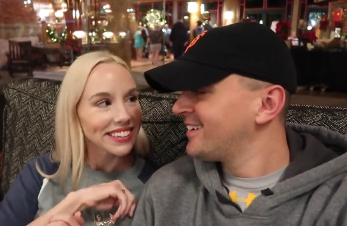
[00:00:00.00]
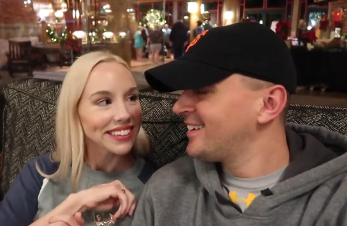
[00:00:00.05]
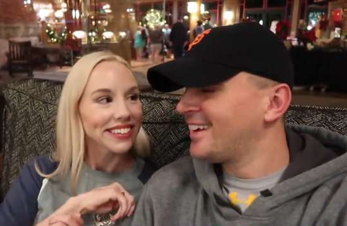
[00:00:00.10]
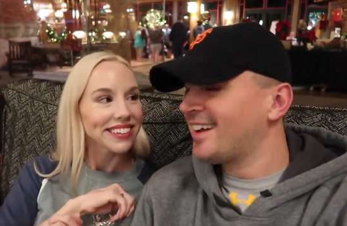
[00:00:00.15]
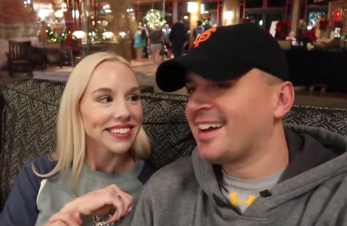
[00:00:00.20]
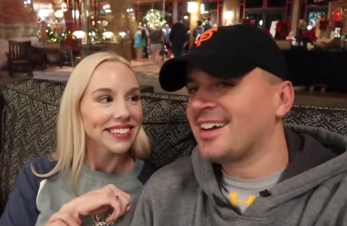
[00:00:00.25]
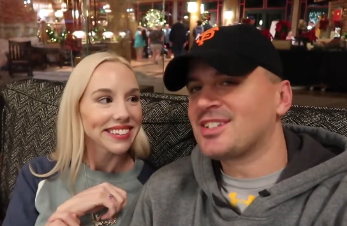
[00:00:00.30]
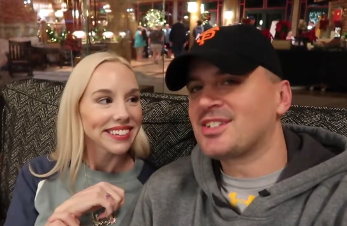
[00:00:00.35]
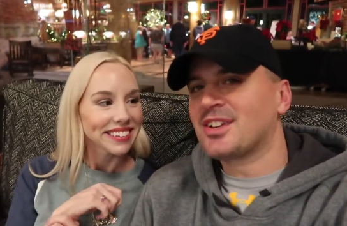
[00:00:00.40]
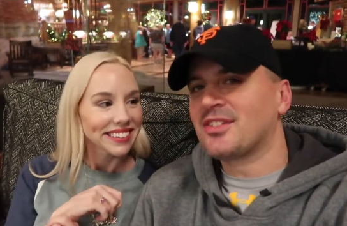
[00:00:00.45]

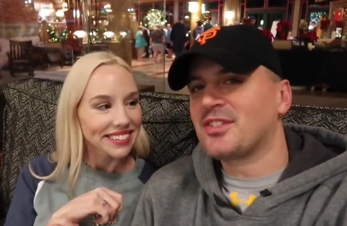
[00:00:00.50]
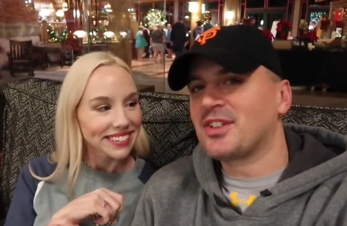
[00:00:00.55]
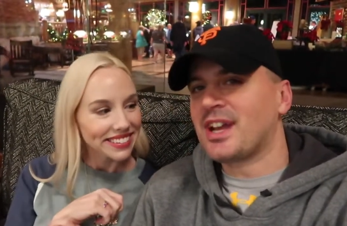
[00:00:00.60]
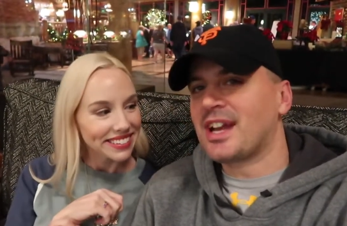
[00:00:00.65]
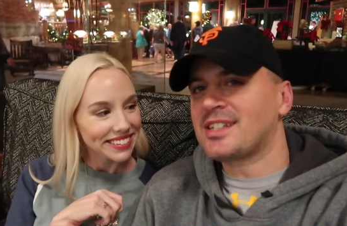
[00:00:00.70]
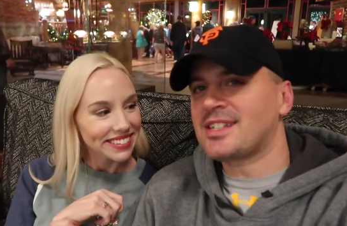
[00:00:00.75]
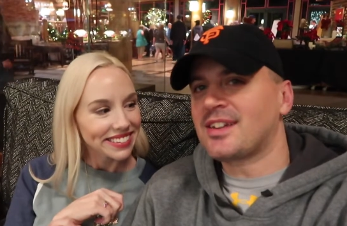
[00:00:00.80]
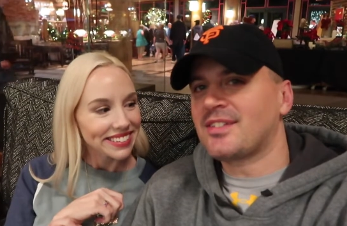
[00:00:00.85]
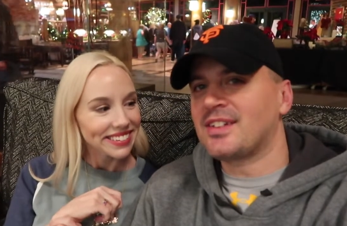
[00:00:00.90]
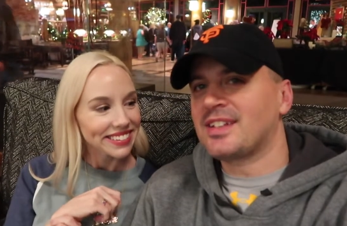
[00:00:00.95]
Speaker 1: Yeah, so if you
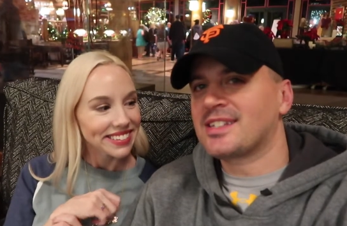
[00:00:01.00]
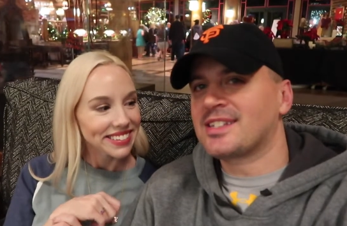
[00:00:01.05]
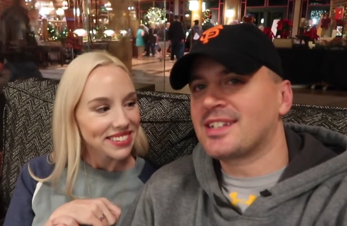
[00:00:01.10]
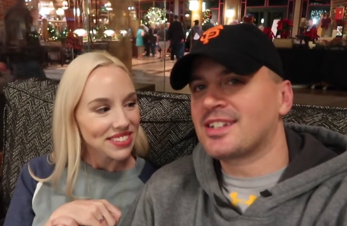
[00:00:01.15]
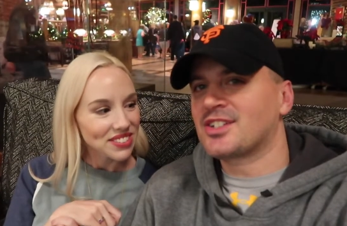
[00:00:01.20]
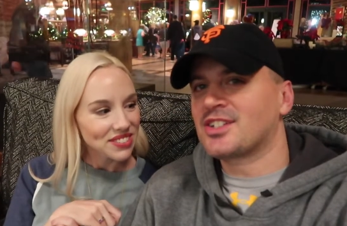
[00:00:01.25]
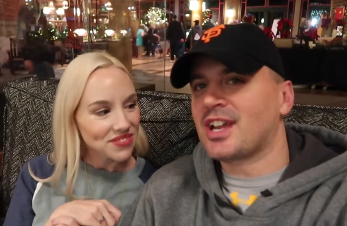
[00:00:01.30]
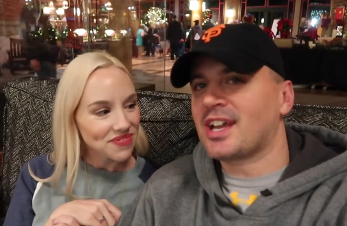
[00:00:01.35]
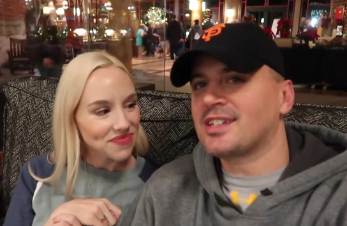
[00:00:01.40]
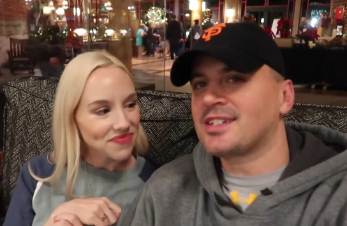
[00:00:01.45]
guys have any
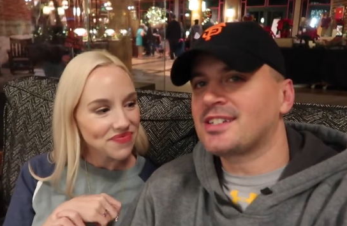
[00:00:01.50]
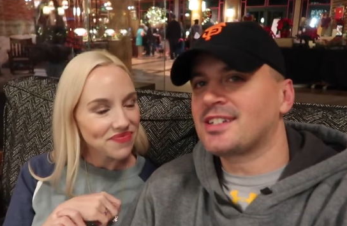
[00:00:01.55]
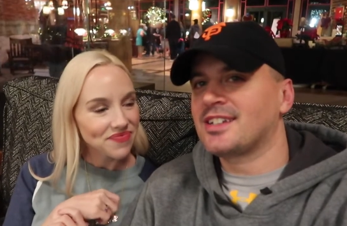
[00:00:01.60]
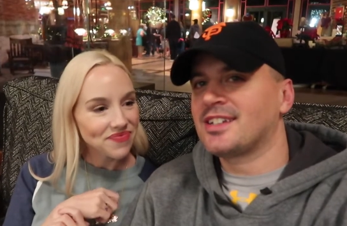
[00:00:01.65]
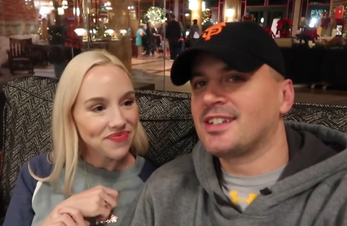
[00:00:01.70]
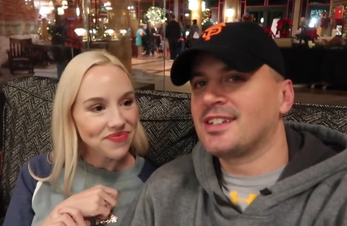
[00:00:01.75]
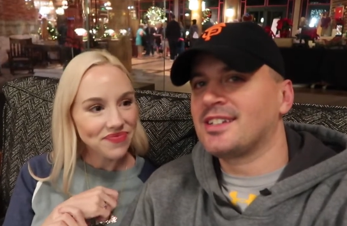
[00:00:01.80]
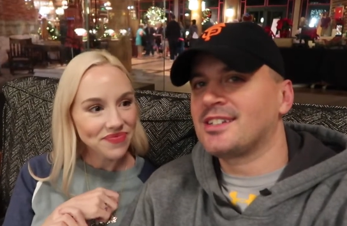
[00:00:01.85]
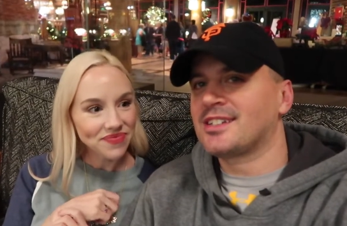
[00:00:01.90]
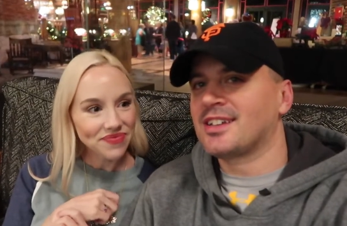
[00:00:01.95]

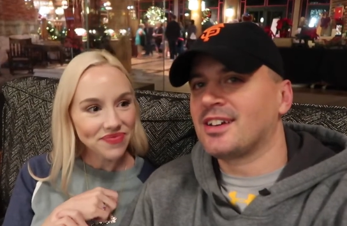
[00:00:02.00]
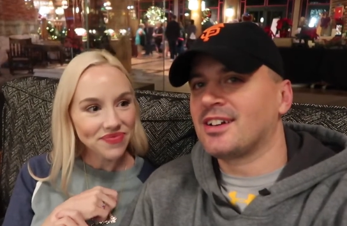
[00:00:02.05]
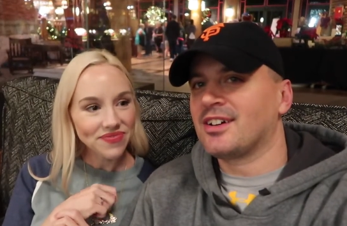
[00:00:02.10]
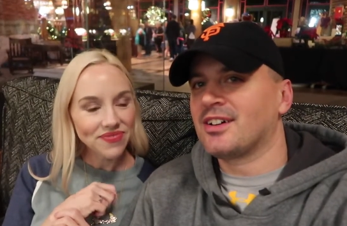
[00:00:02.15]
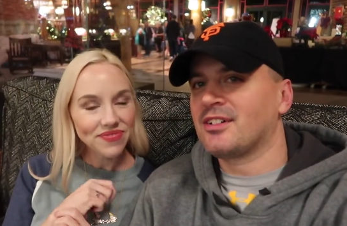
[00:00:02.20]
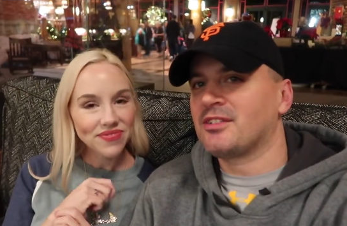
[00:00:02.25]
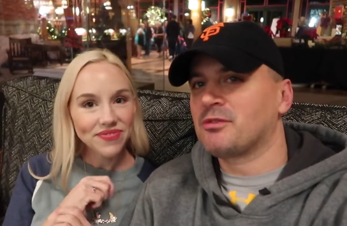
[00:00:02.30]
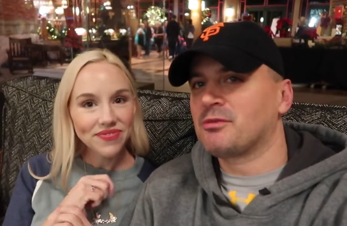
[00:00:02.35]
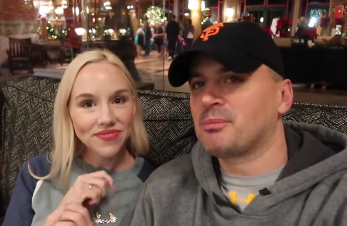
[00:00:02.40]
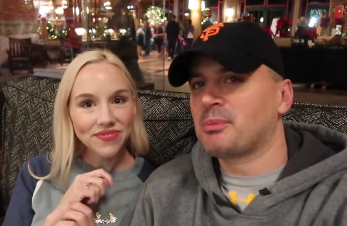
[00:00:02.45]
suggestions
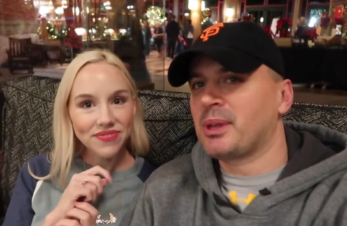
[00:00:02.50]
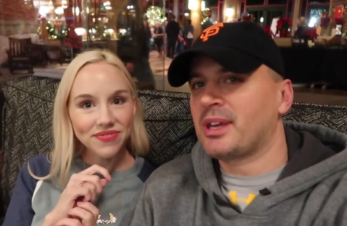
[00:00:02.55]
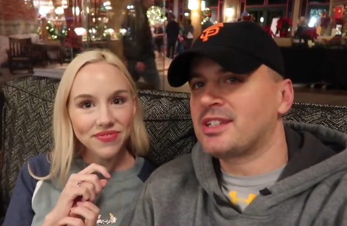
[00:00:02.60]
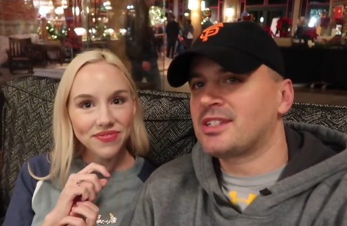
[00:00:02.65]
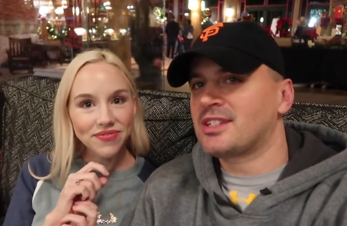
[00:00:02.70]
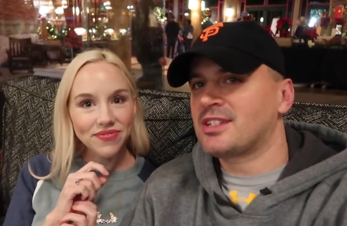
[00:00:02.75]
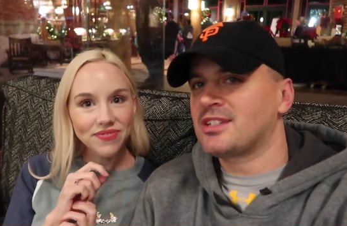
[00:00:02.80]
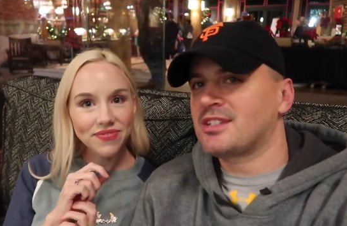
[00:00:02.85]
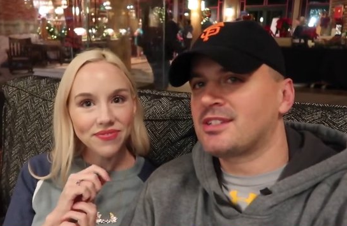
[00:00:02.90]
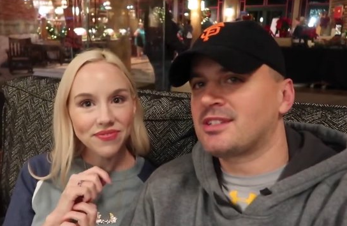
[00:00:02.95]
of
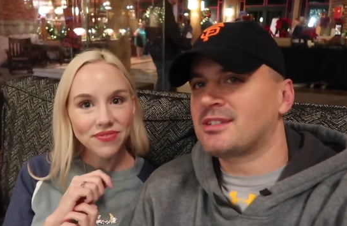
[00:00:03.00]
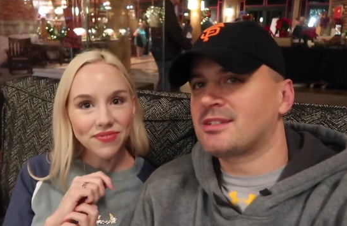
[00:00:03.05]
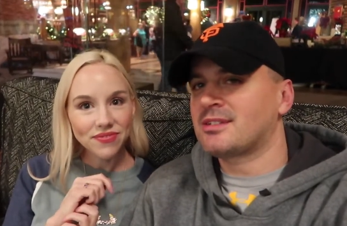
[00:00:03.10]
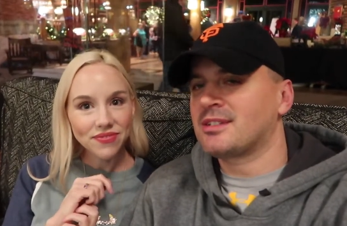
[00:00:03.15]
places